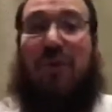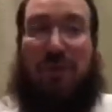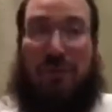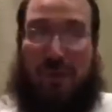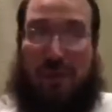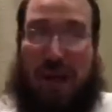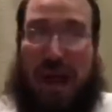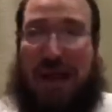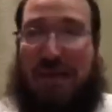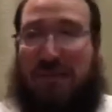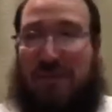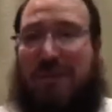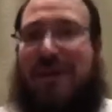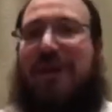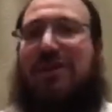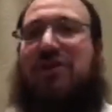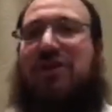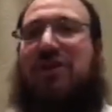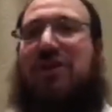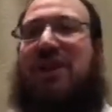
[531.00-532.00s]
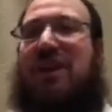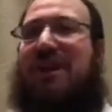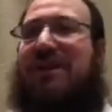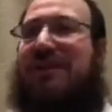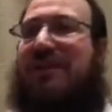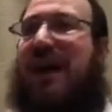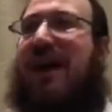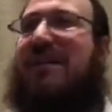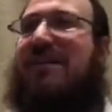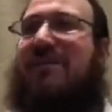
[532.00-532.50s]
as we mentioned,
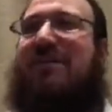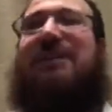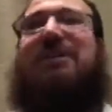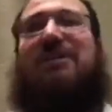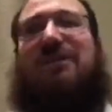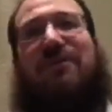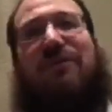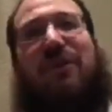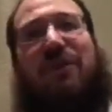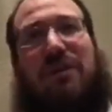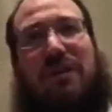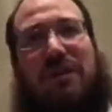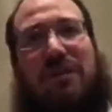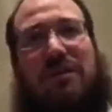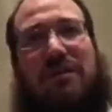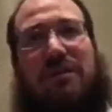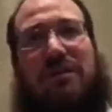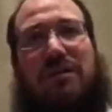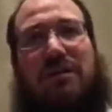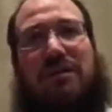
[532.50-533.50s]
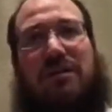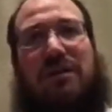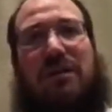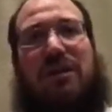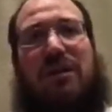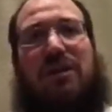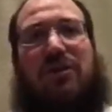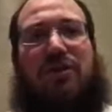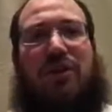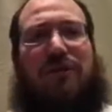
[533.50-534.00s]
Daas means to focus.
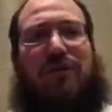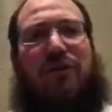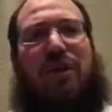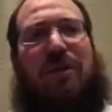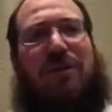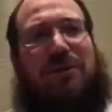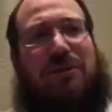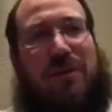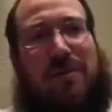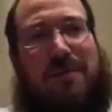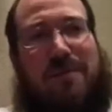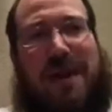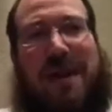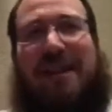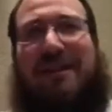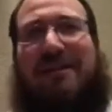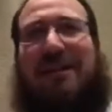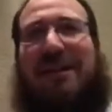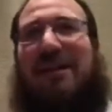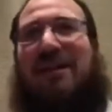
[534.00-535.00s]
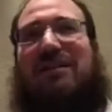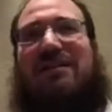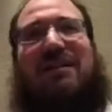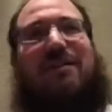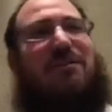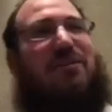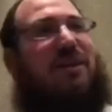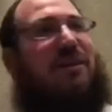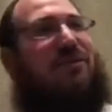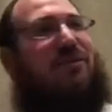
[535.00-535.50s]
So if you're able to meditate on
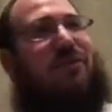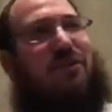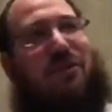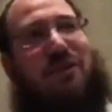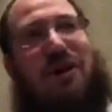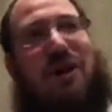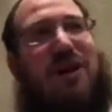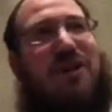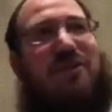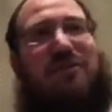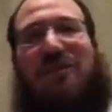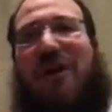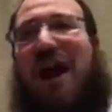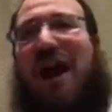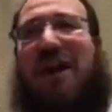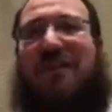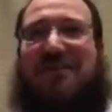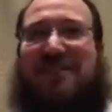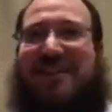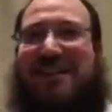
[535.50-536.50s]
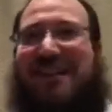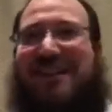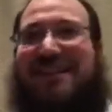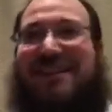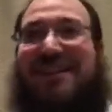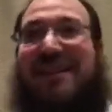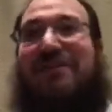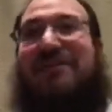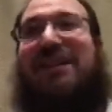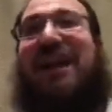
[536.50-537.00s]
something for 5, 6,
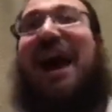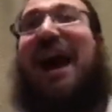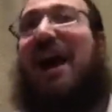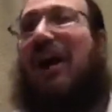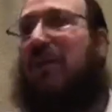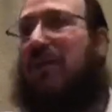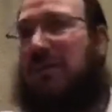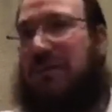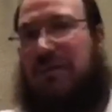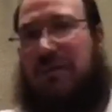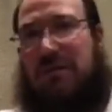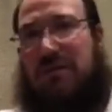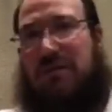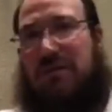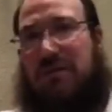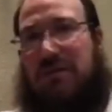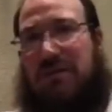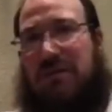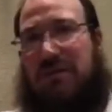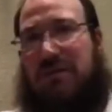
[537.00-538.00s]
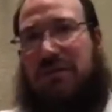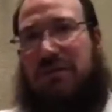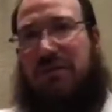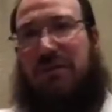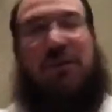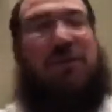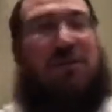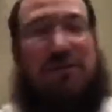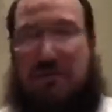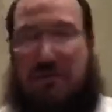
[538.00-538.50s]
7 hours,
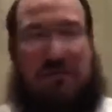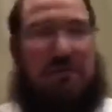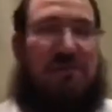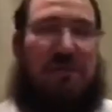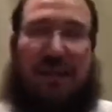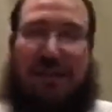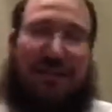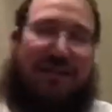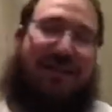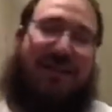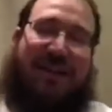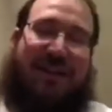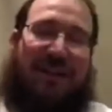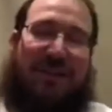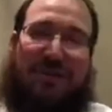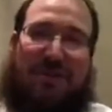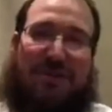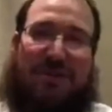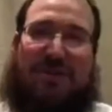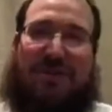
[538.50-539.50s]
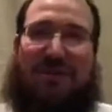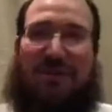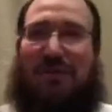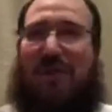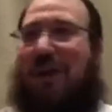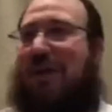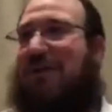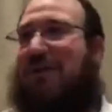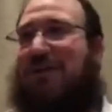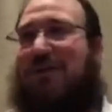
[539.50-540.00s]
which in today's
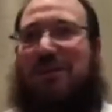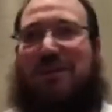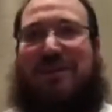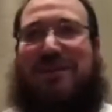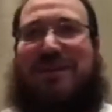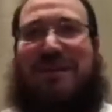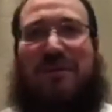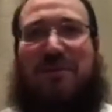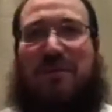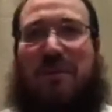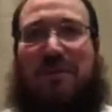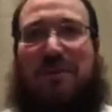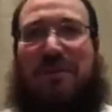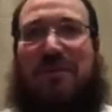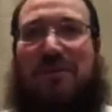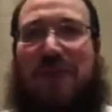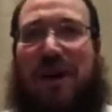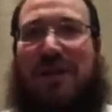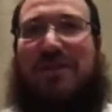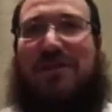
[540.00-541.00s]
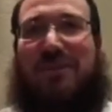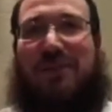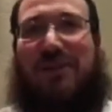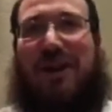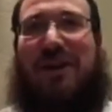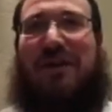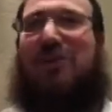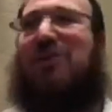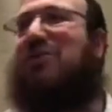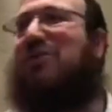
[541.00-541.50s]
modern world seems almost impossible. How
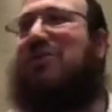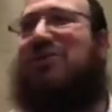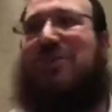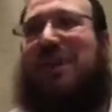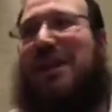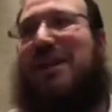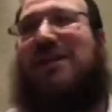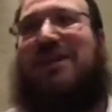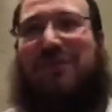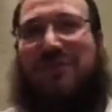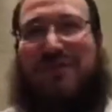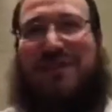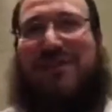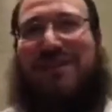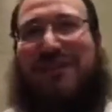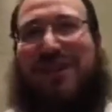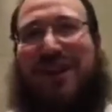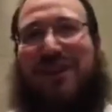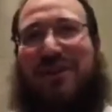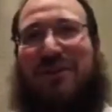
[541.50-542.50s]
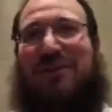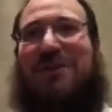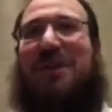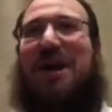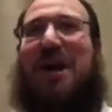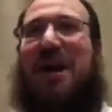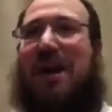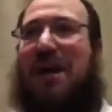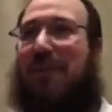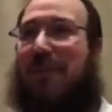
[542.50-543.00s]
could you do anything for 7 hours?
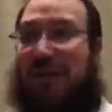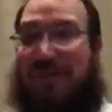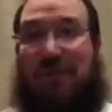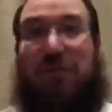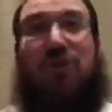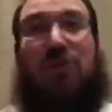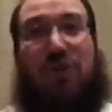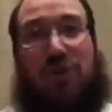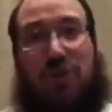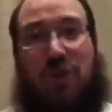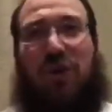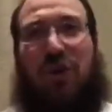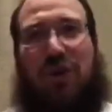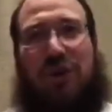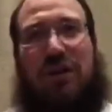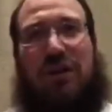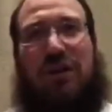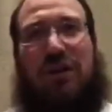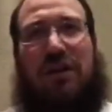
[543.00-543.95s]
But if you could,